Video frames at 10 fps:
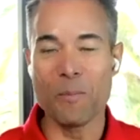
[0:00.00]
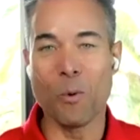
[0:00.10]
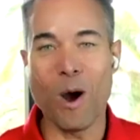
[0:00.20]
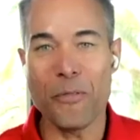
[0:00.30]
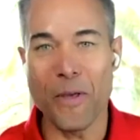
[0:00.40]
to
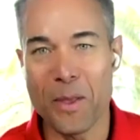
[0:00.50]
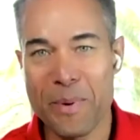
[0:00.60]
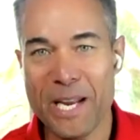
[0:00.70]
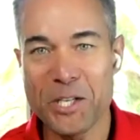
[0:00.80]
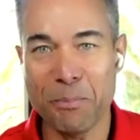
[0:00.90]
Wealth on the
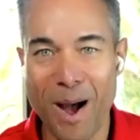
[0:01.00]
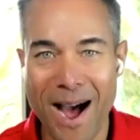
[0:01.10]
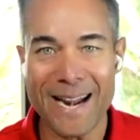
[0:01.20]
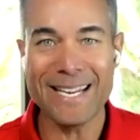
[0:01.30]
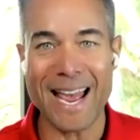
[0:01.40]
Beach
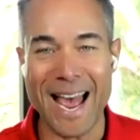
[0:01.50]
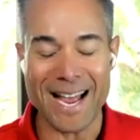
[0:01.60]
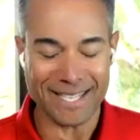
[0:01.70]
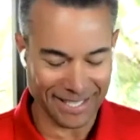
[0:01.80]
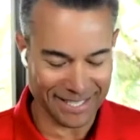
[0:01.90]

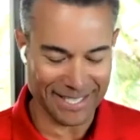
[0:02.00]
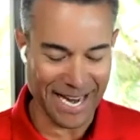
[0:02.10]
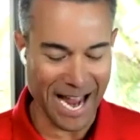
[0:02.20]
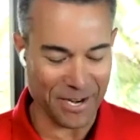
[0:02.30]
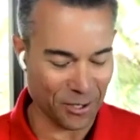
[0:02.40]
podcast. This is
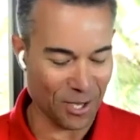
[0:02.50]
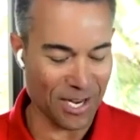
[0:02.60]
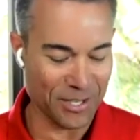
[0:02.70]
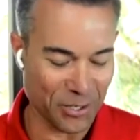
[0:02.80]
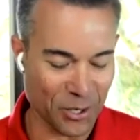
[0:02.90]
Daniel
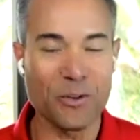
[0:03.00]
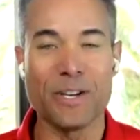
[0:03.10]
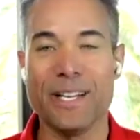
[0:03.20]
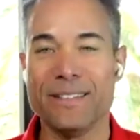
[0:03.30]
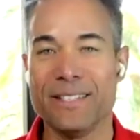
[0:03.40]
Alonzo,
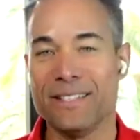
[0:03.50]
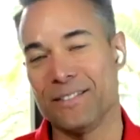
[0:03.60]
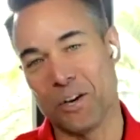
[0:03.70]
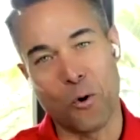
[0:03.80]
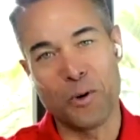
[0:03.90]
and
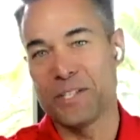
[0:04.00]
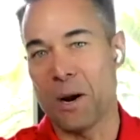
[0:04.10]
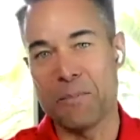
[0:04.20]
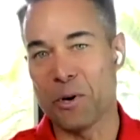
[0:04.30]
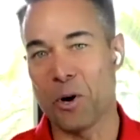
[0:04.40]
as always,
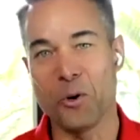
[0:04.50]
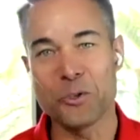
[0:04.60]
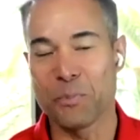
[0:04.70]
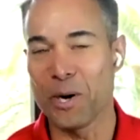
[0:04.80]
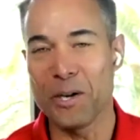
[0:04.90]
I'm your
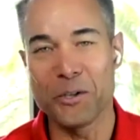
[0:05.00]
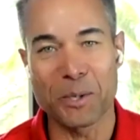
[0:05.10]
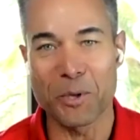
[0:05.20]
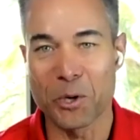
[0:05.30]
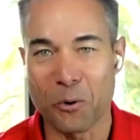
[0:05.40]
host, bringing you
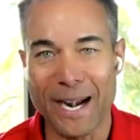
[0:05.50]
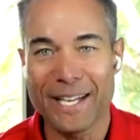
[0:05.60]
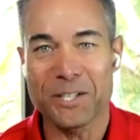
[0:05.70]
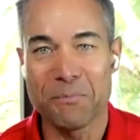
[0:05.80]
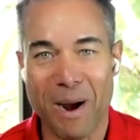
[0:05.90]
some of the
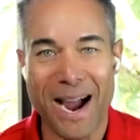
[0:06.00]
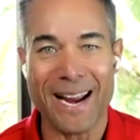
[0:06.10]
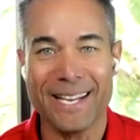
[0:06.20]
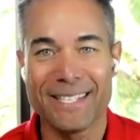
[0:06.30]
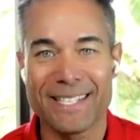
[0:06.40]
greatest
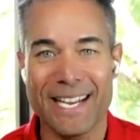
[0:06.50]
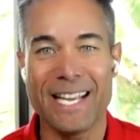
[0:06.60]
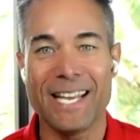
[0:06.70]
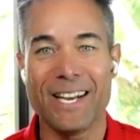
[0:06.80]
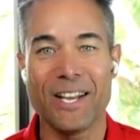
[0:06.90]
minds
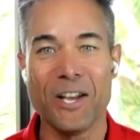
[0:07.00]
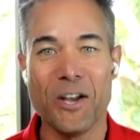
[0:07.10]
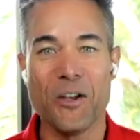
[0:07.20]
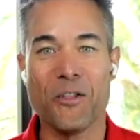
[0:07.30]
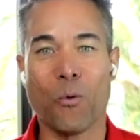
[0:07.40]
in
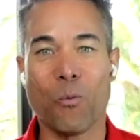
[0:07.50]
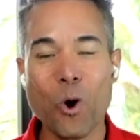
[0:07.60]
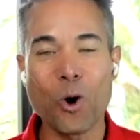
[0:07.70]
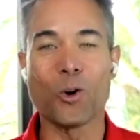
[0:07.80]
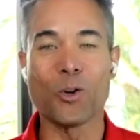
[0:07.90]
the
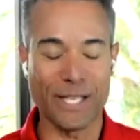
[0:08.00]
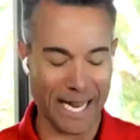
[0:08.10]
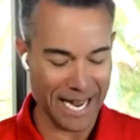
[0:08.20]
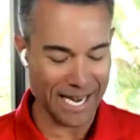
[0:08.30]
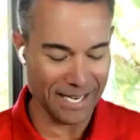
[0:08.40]
world.
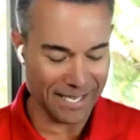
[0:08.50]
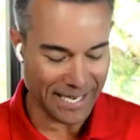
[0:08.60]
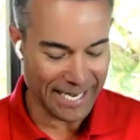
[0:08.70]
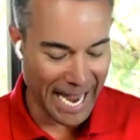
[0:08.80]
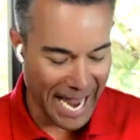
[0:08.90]
And
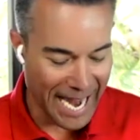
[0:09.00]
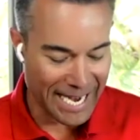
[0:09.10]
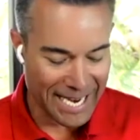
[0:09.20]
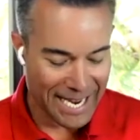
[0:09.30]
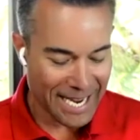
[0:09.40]

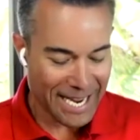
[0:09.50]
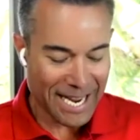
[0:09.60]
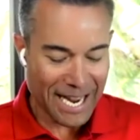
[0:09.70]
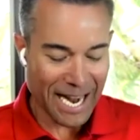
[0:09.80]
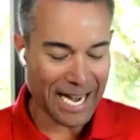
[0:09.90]
today,
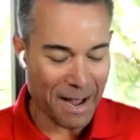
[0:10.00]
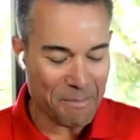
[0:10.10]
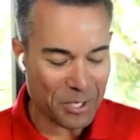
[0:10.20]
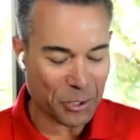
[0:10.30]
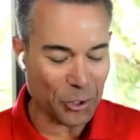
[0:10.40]
I got
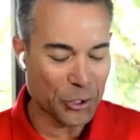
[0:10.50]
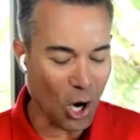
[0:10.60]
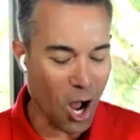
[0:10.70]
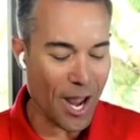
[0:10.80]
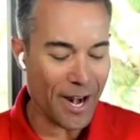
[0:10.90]
Mr.
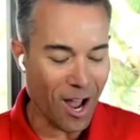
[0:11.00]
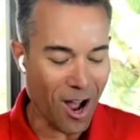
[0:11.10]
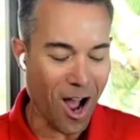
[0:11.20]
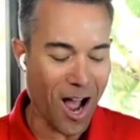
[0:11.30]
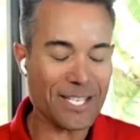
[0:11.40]
John
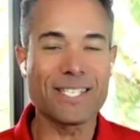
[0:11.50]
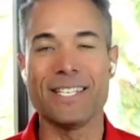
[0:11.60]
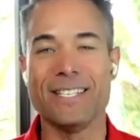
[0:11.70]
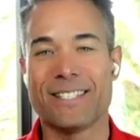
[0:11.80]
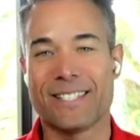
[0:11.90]

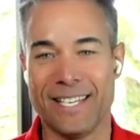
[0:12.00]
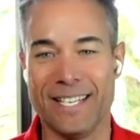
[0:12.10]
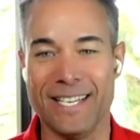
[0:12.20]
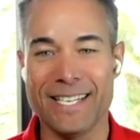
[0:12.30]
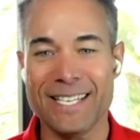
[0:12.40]

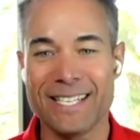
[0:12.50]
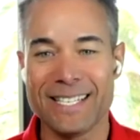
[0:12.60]
Ostenson.